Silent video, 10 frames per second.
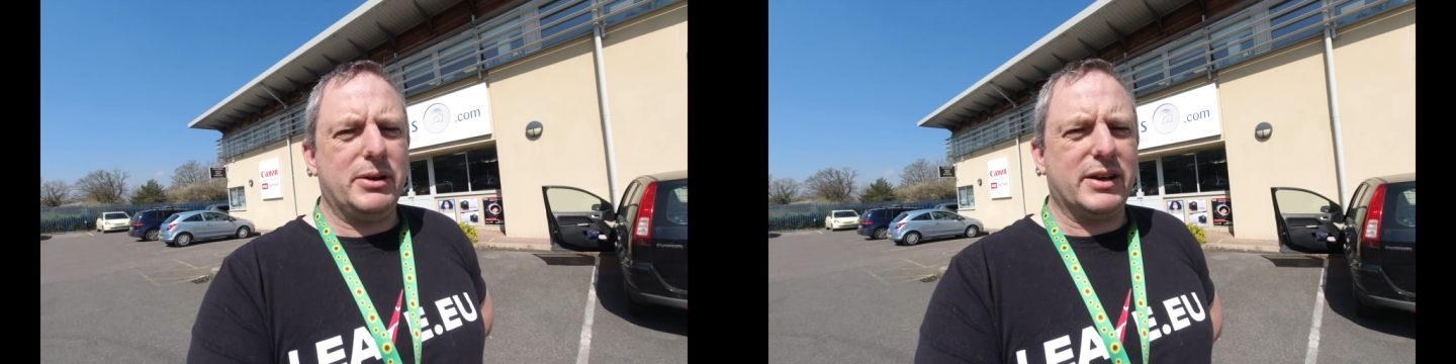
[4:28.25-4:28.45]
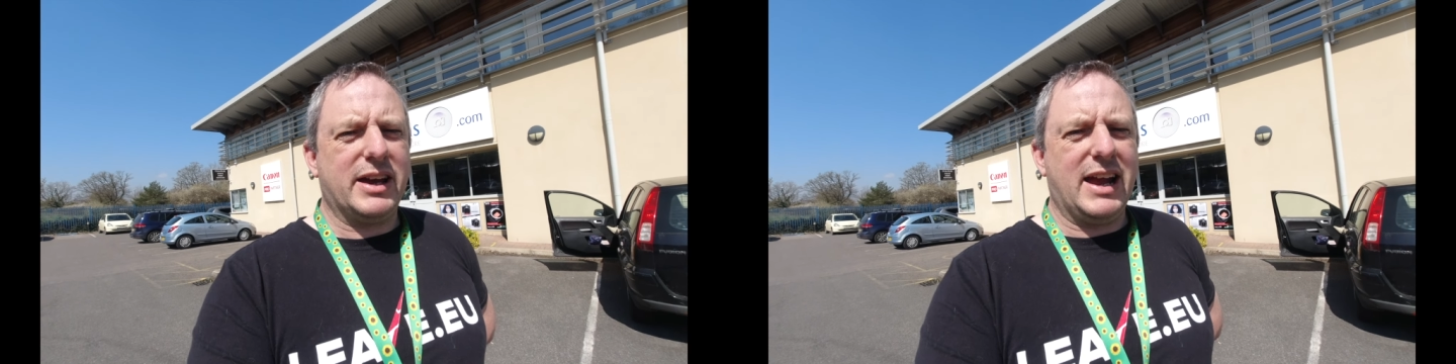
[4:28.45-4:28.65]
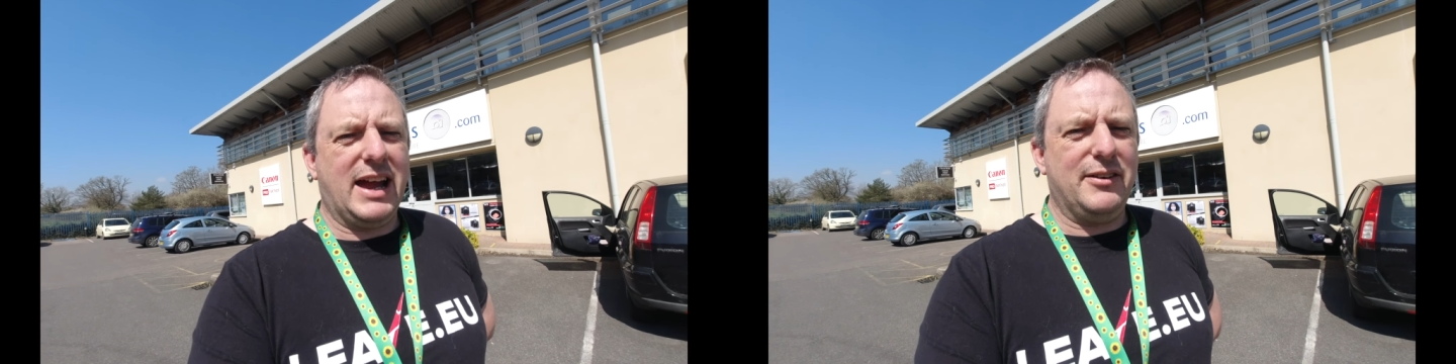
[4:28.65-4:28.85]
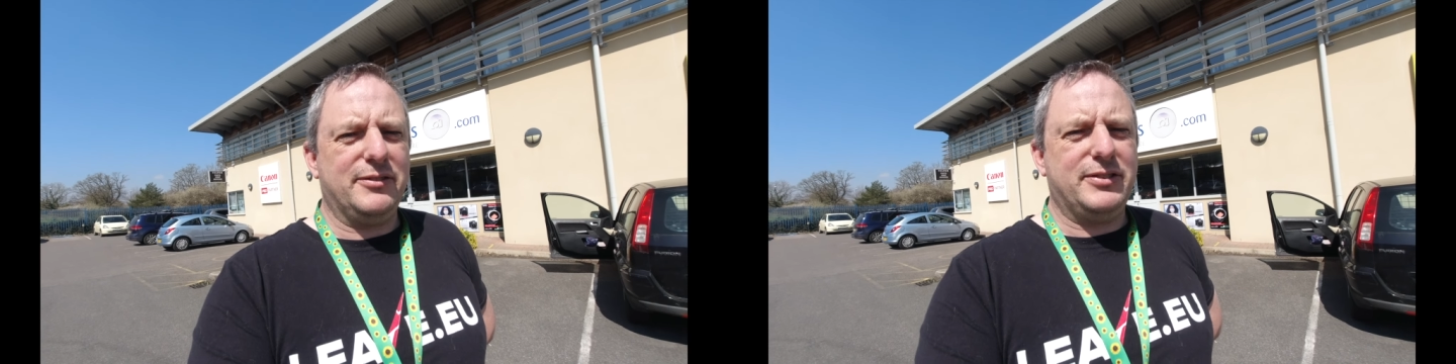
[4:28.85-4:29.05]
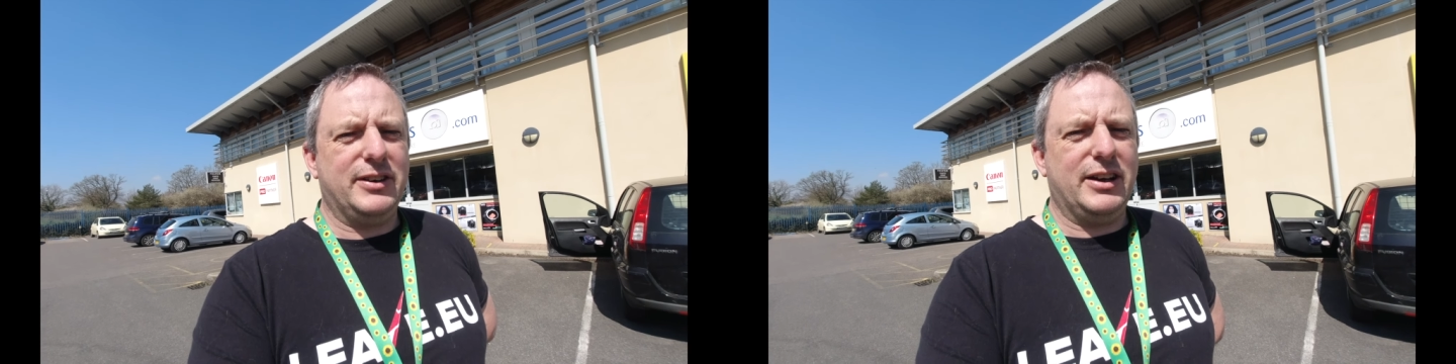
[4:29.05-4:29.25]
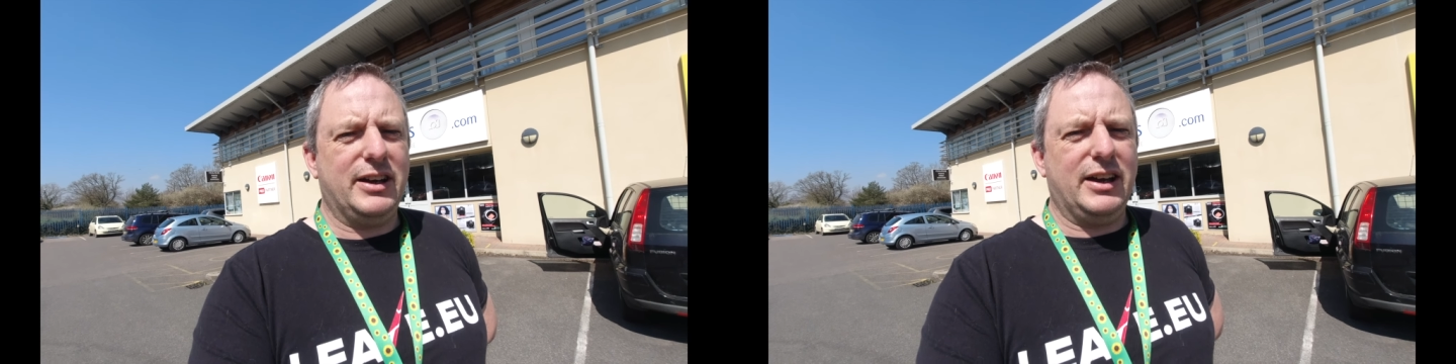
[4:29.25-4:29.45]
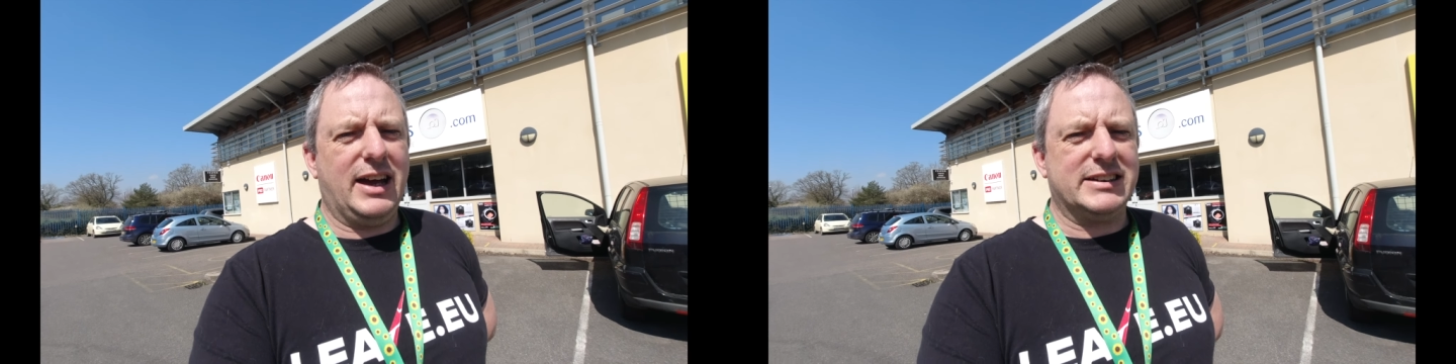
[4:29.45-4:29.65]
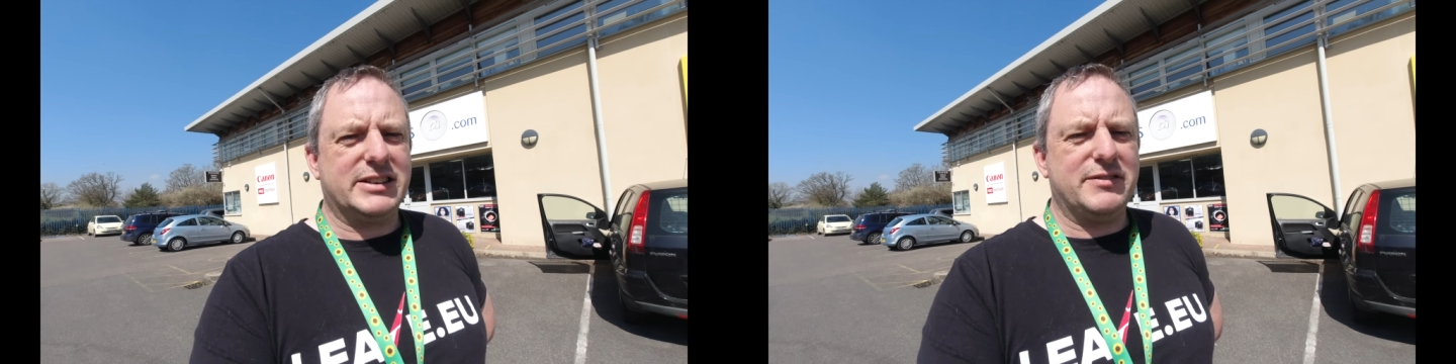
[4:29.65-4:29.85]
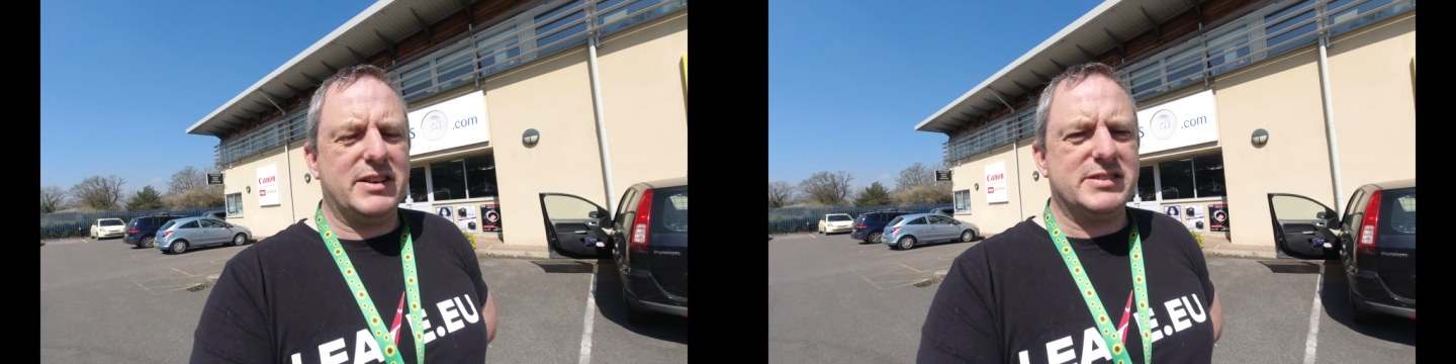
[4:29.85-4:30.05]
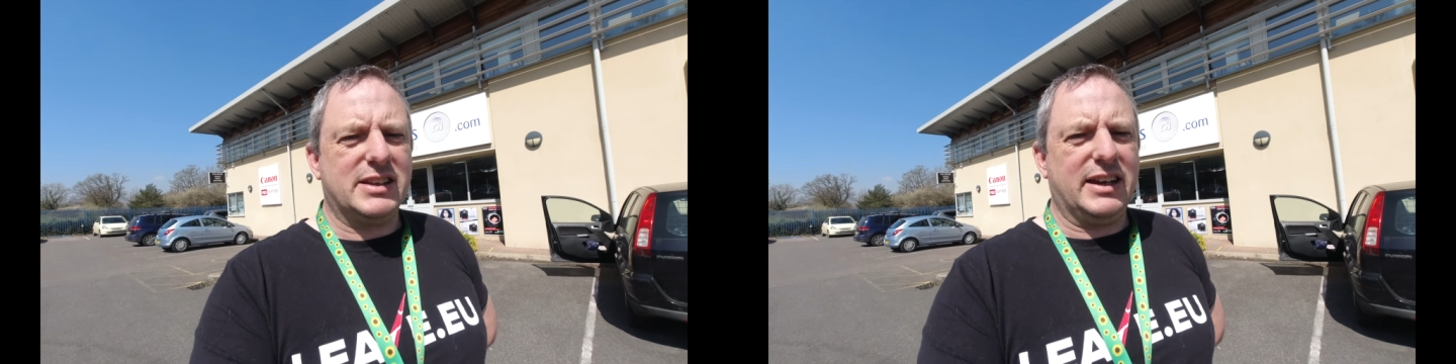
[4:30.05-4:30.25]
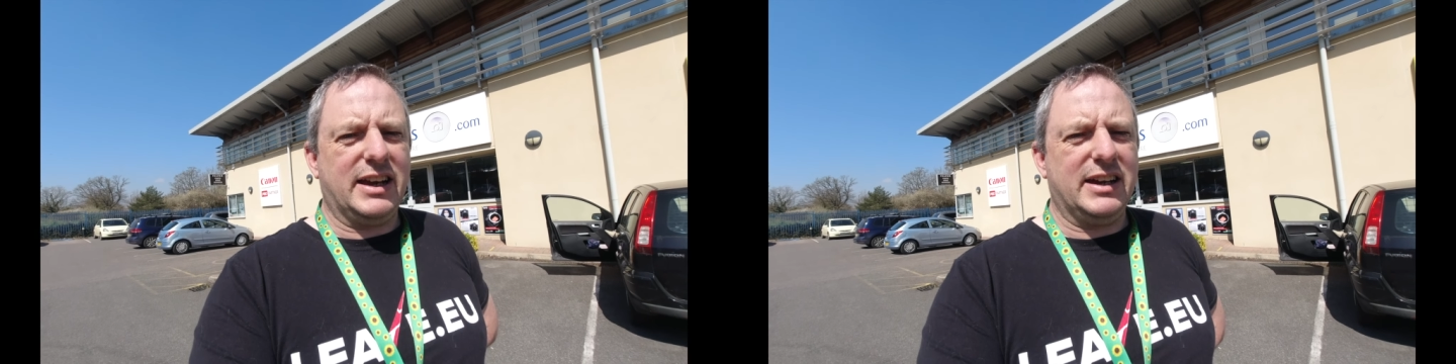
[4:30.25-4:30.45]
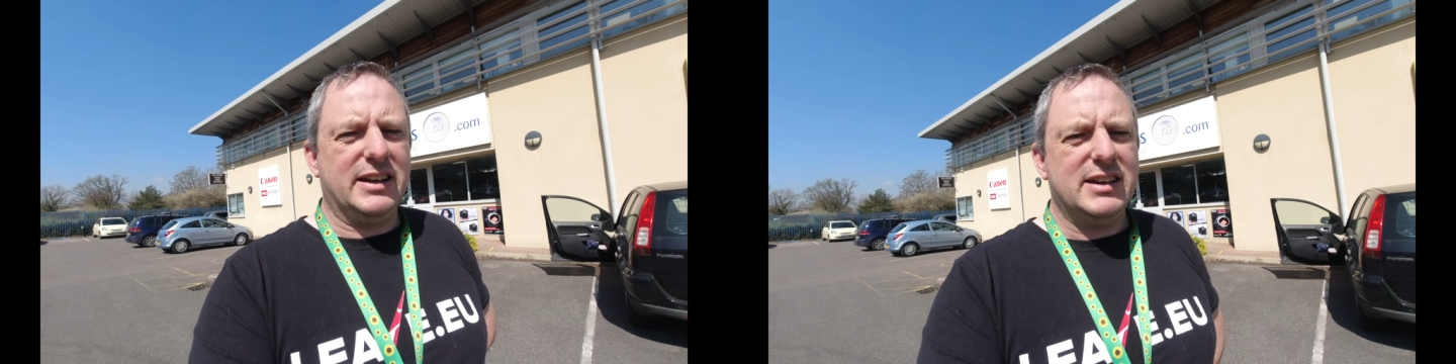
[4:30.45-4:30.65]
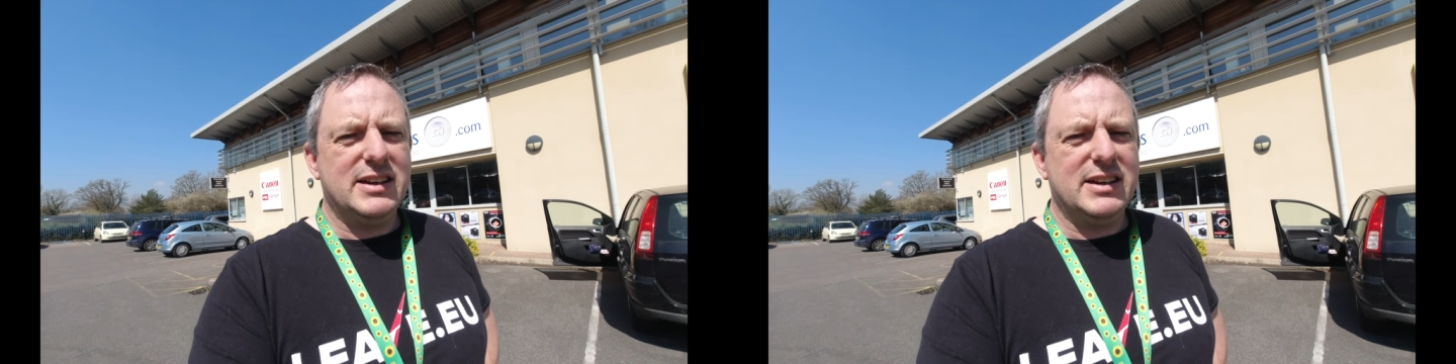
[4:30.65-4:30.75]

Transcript: be looking at for actually reselling it.